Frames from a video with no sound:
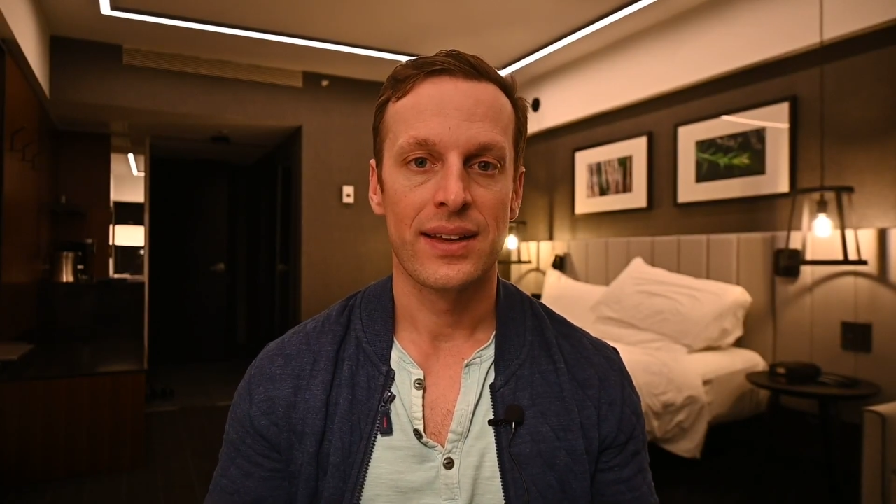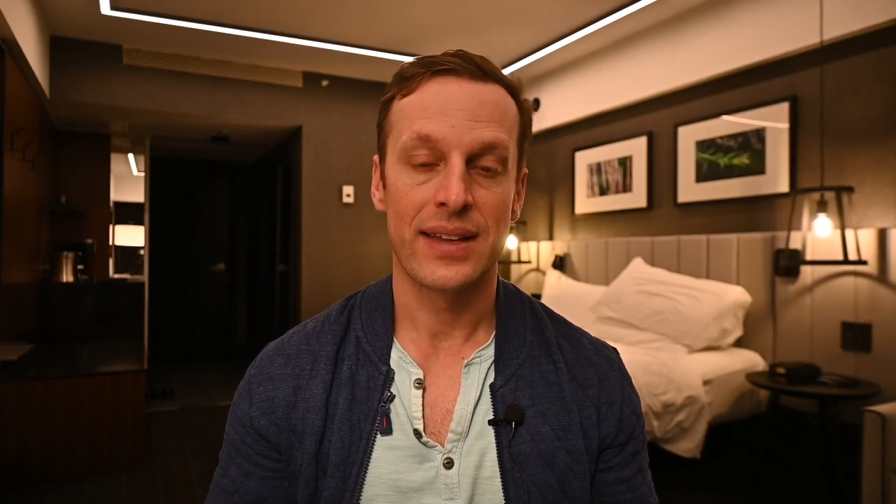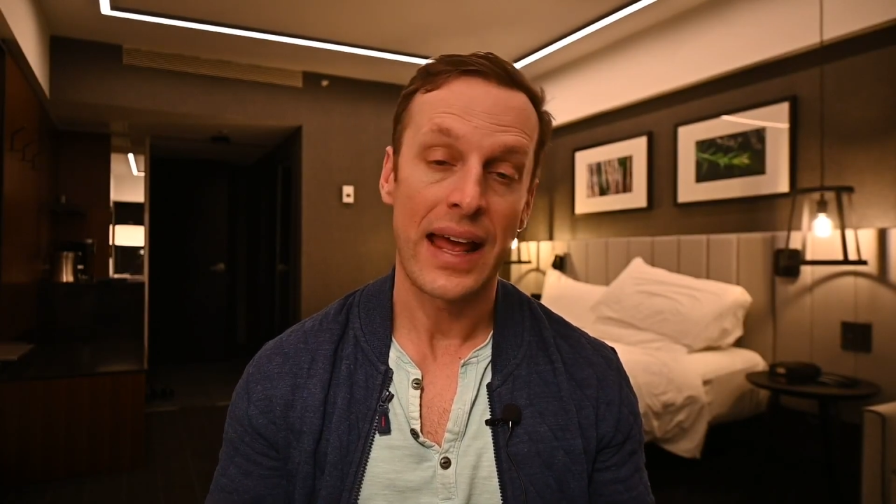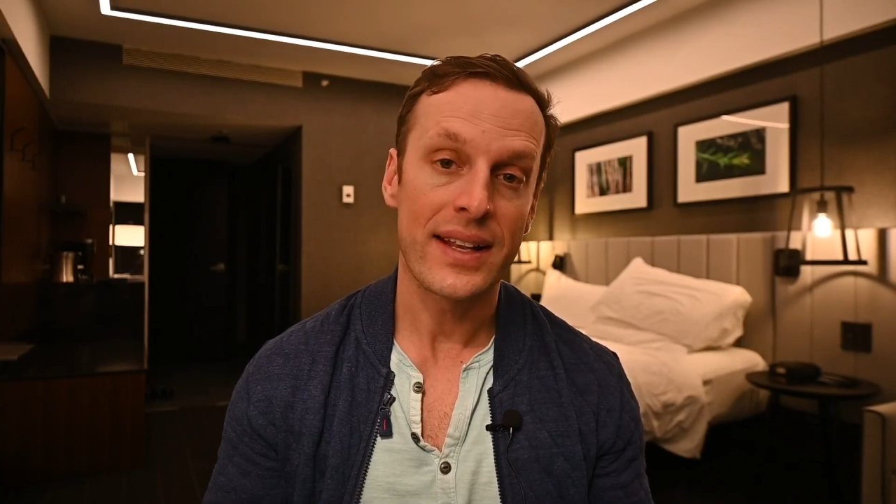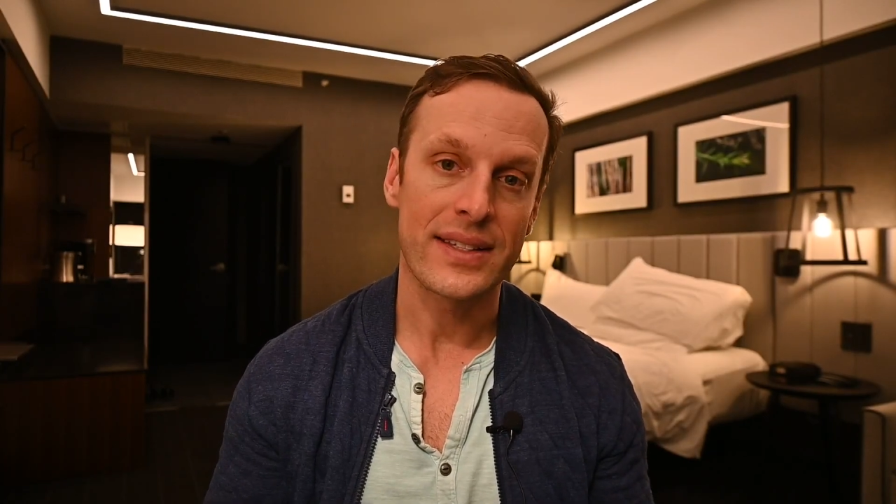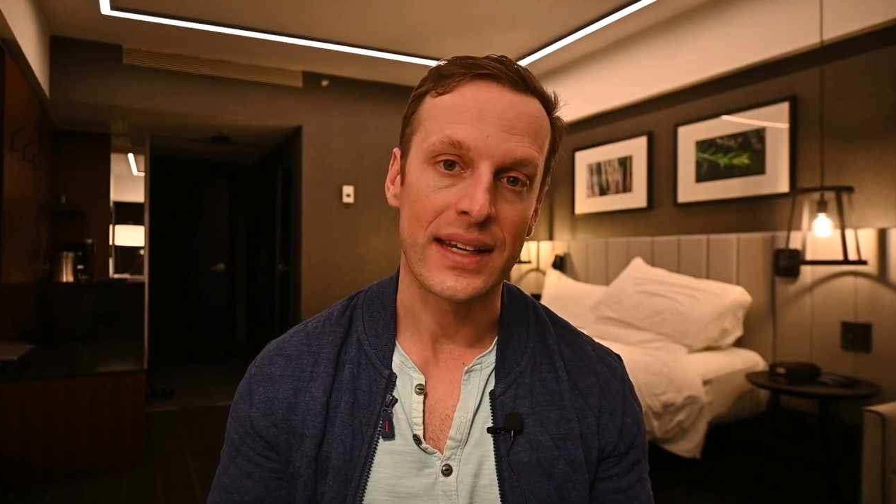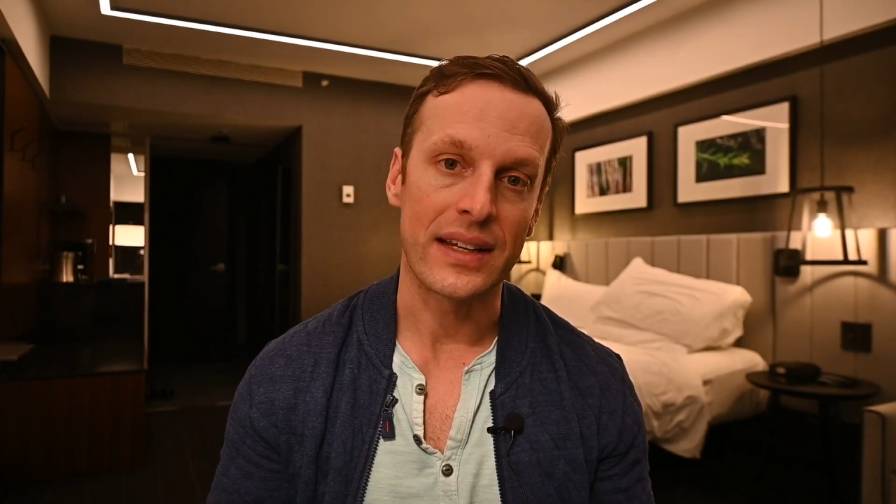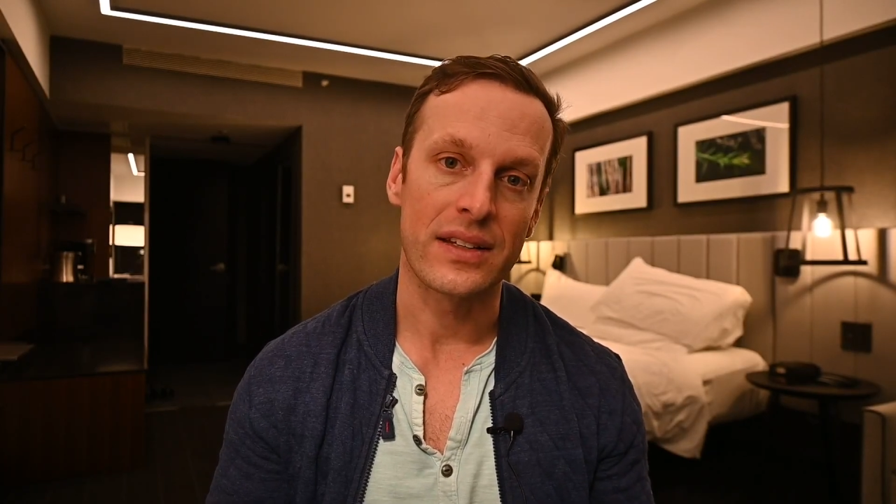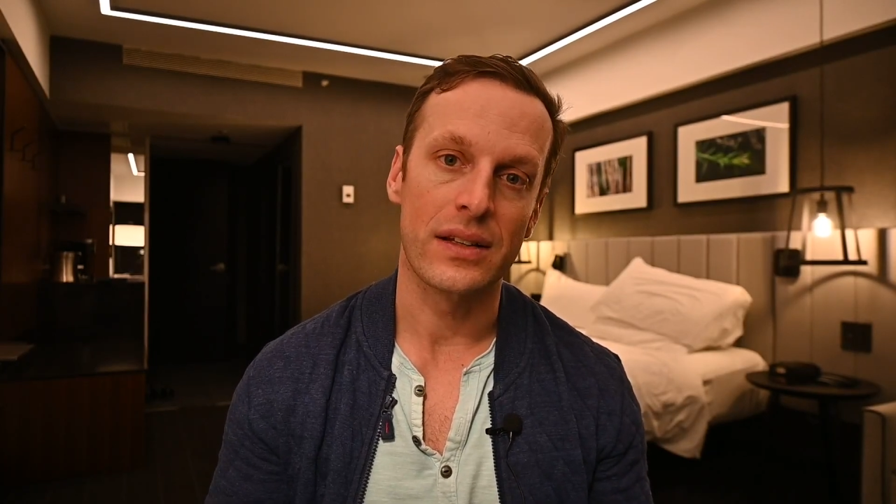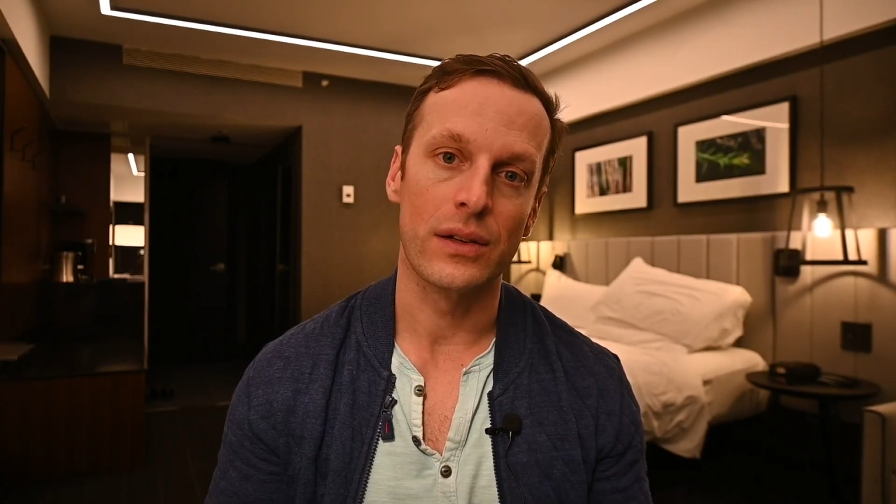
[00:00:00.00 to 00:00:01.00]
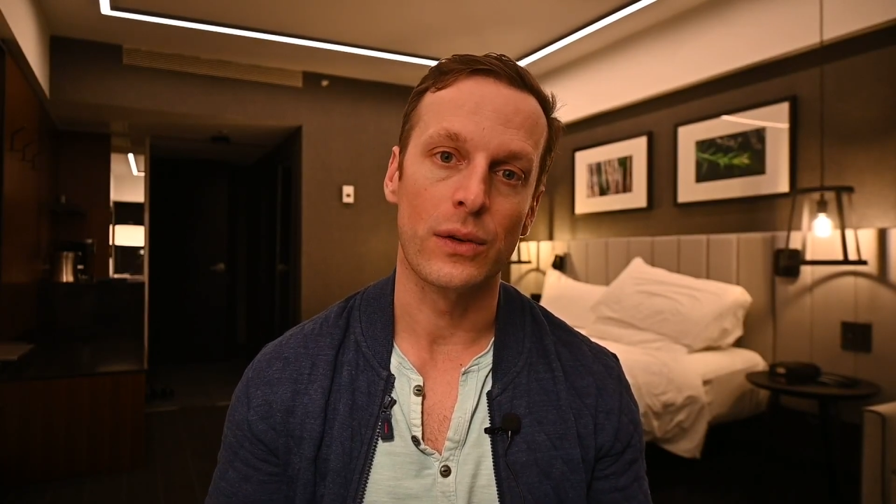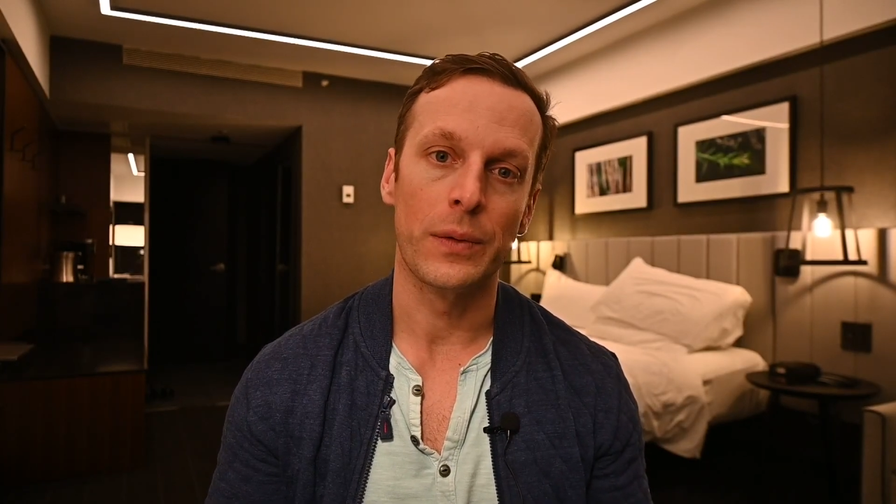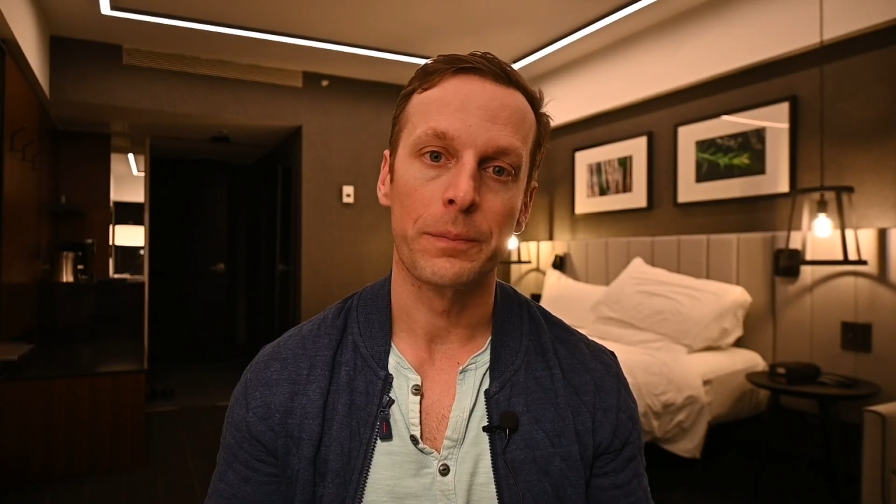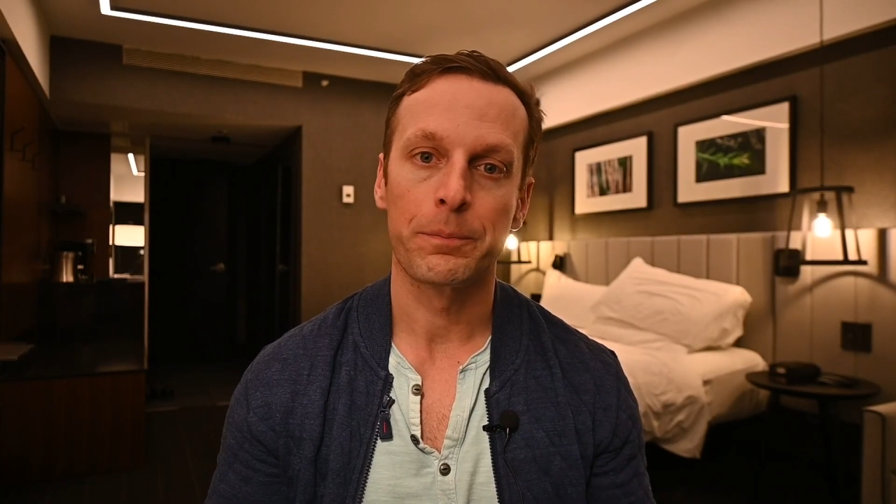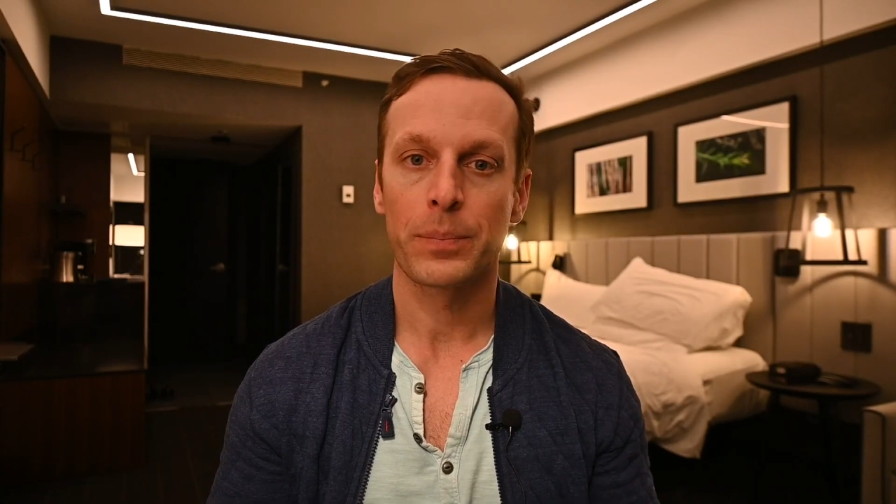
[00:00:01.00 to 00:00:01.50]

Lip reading: tendency to